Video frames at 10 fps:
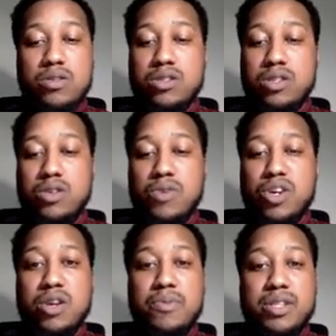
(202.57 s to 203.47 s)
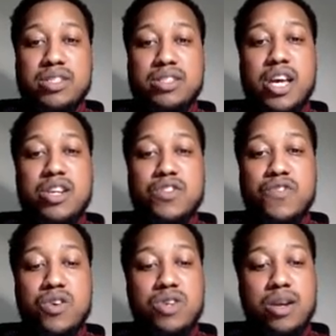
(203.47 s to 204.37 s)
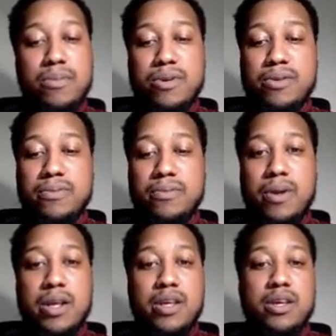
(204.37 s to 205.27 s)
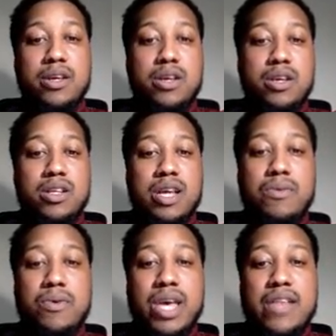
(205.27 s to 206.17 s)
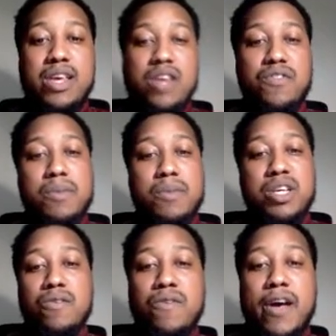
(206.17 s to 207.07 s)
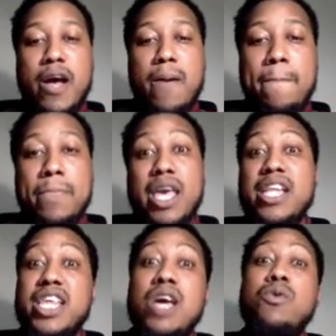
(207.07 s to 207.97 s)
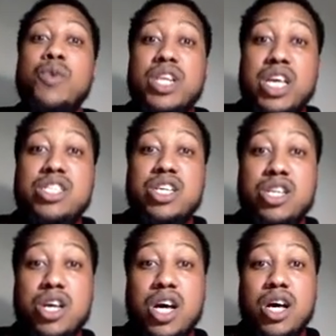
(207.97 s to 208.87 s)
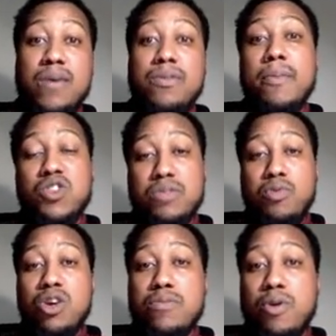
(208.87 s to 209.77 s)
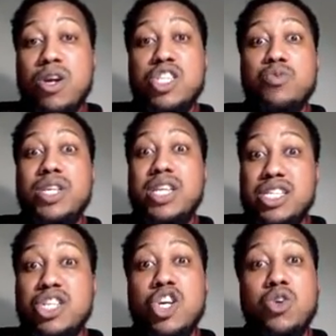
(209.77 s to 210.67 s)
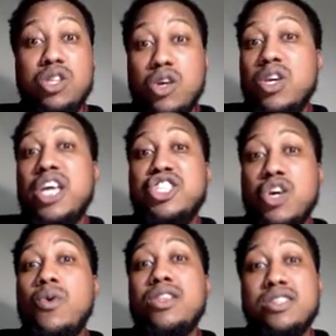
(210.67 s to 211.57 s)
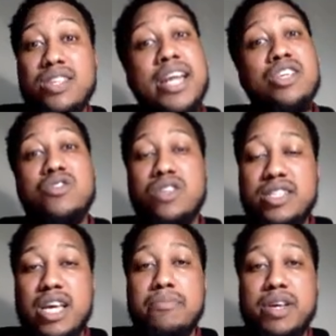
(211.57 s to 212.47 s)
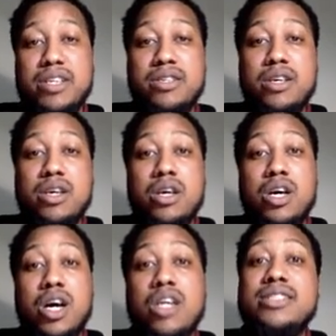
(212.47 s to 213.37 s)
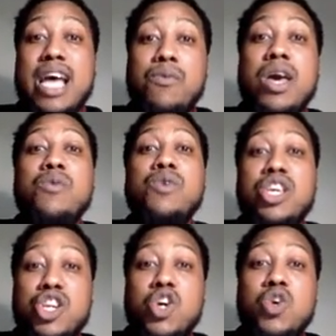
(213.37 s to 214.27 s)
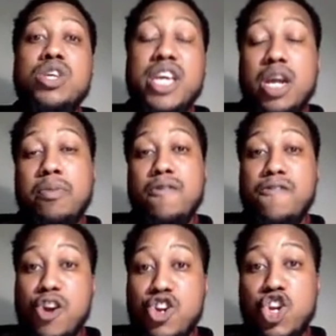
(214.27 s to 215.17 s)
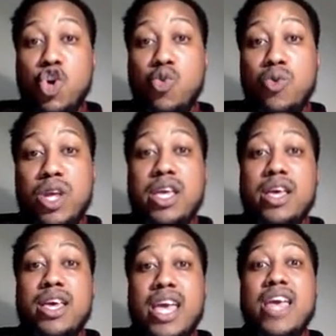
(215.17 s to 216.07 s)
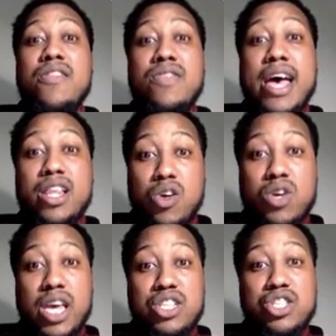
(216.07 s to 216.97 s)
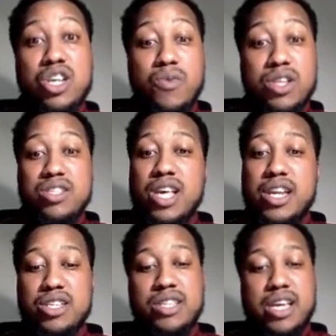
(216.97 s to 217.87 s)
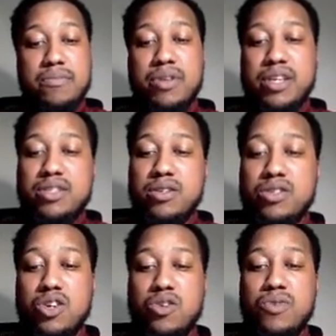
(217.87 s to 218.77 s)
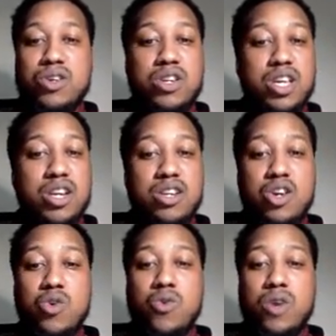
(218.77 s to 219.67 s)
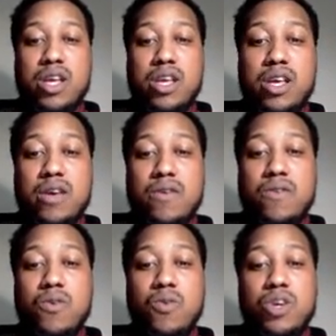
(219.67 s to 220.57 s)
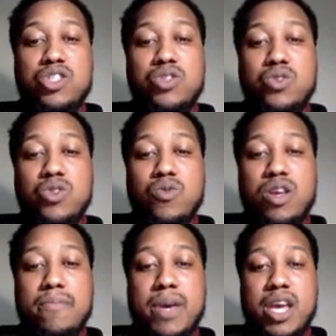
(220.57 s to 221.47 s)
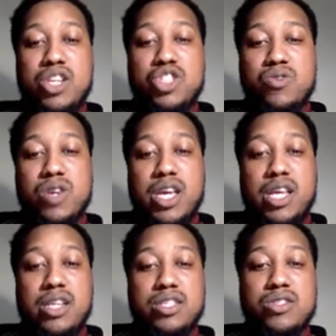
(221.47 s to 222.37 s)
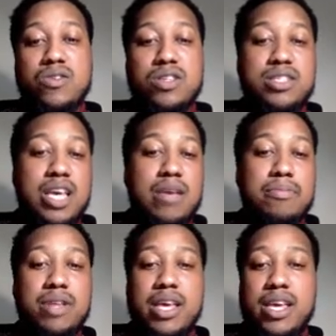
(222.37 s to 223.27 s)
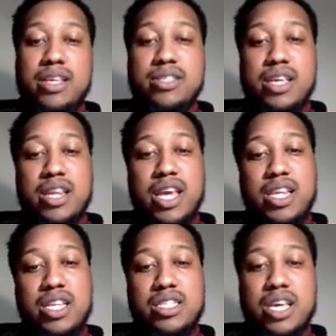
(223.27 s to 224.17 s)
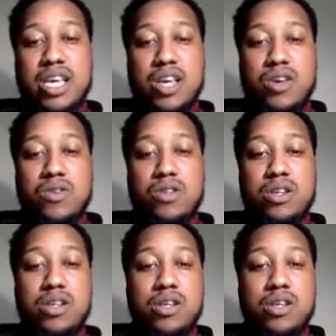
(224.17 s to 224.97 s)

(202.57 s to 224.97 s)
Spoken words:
So we're going to put the signer's phone number. That way we have that information on file. And then what we need to, the most important part is we need to know the location of where the signing is going to take place. Because that way we can know to get a preferred notary in that location of where the signing is taking place. So we're going to get a notary for 123 Main Street. This is going to take place in Anytown,